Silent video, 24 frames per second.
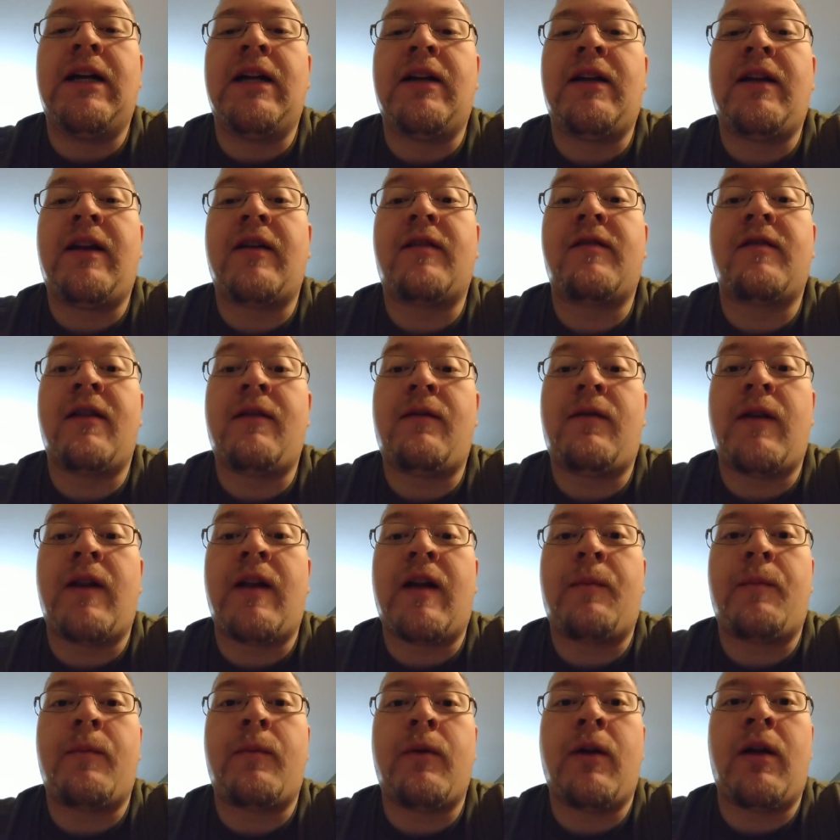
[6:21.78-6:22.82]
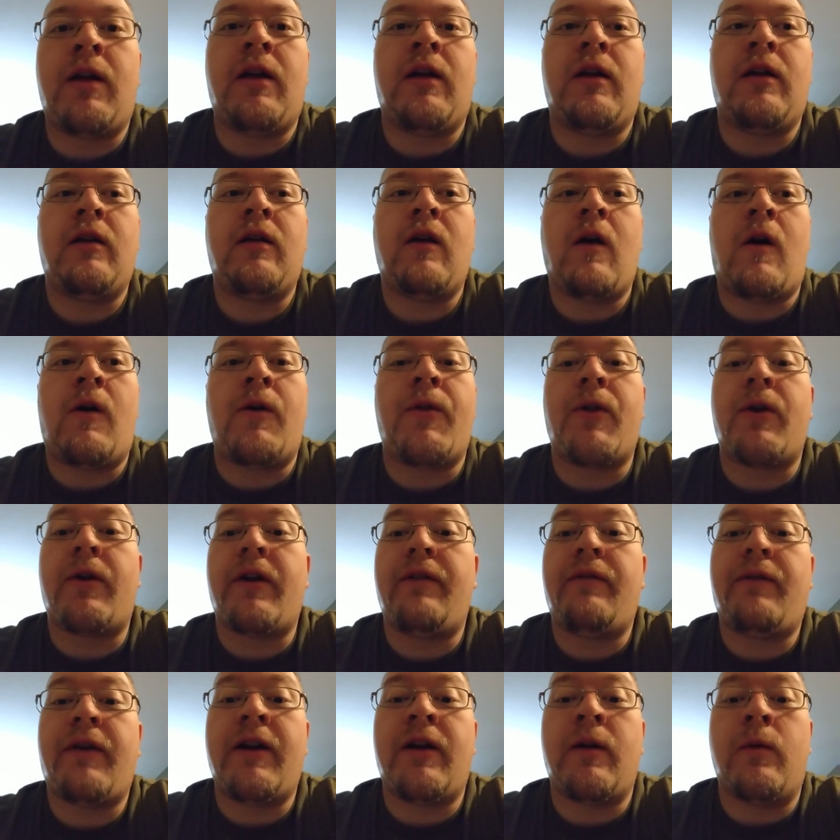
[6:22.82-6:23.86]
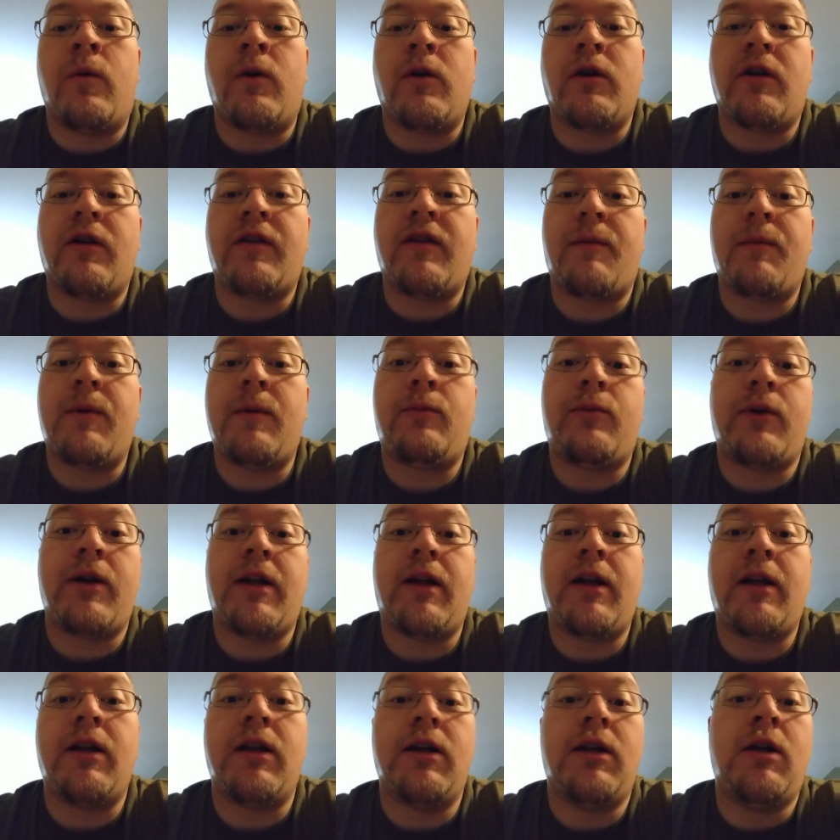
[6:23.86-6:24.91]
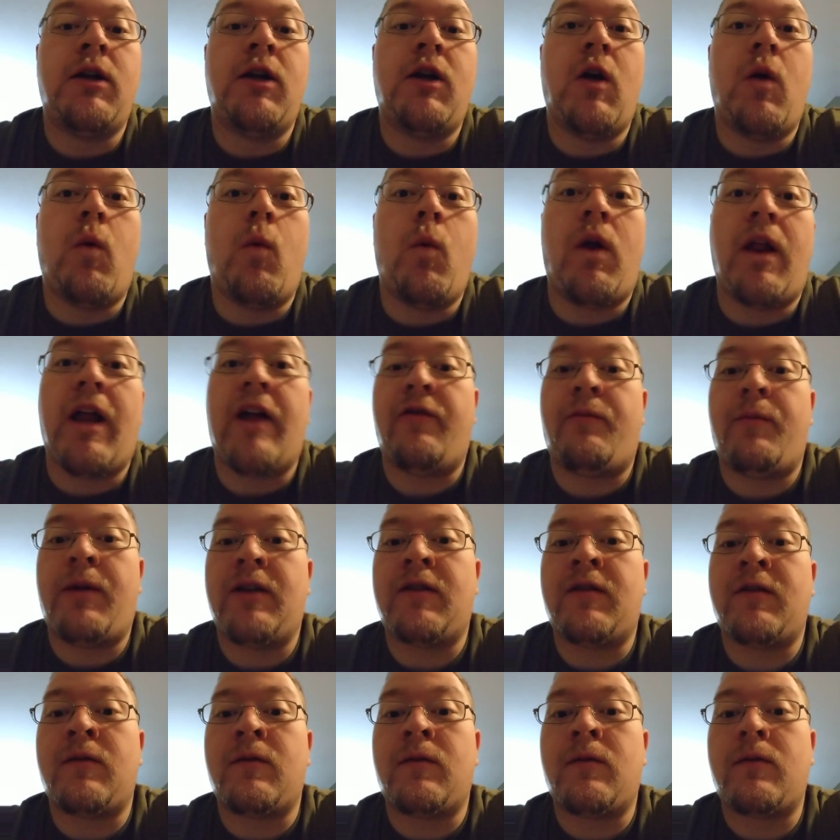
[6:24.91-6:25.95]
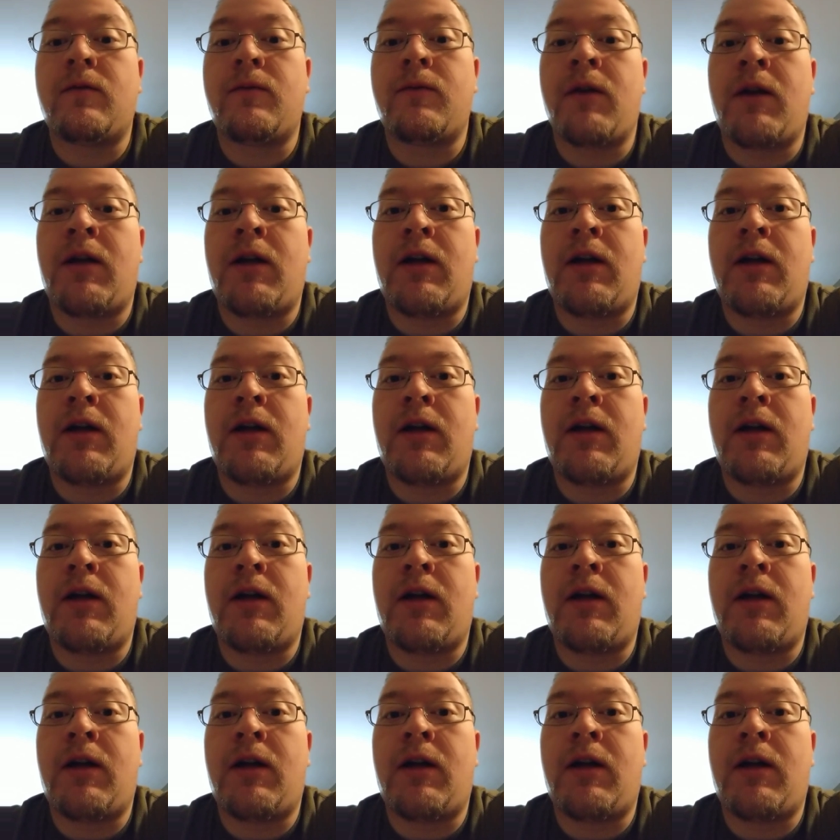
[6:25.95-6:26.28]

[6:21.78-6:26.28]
next level up, all 30 Fire Warriors I'll be bringing will have pistols.